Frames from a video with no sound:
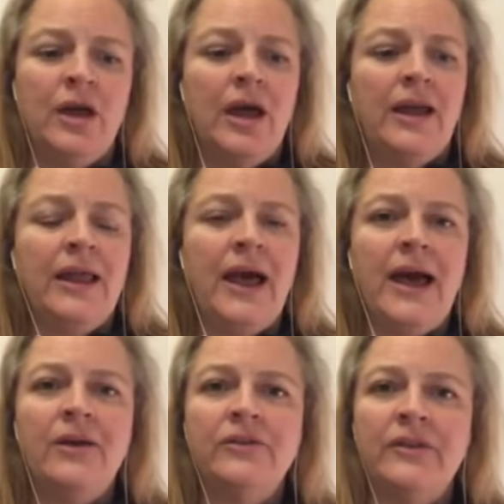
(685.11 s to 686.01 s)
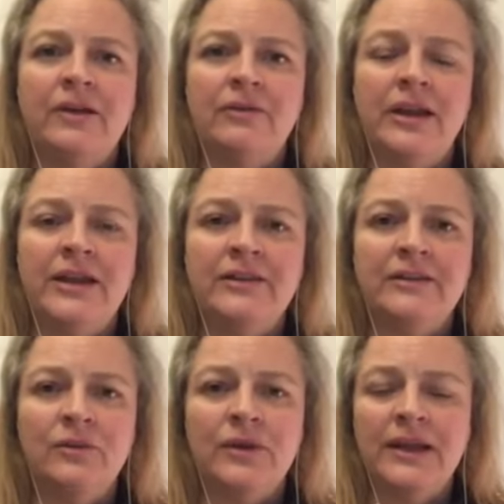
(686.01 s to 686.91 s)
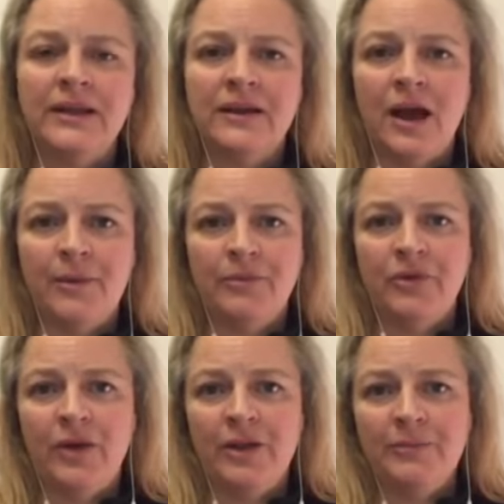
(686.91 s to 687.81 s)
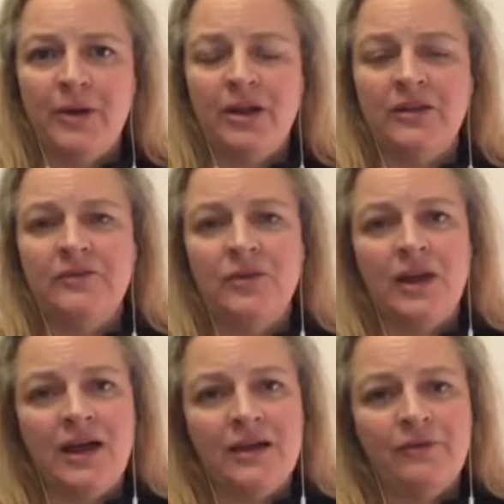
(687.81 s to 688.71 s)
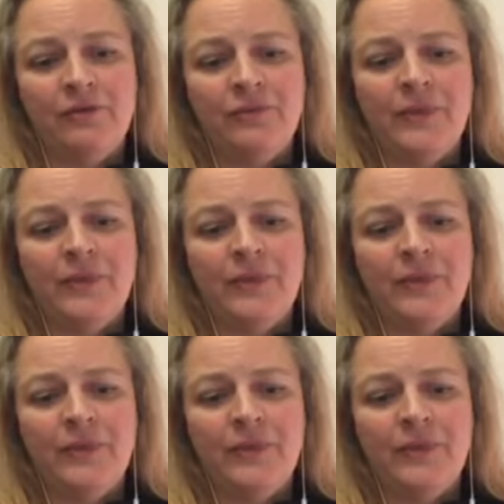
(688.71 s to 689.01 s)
and how does that relate or link up to other parts of your life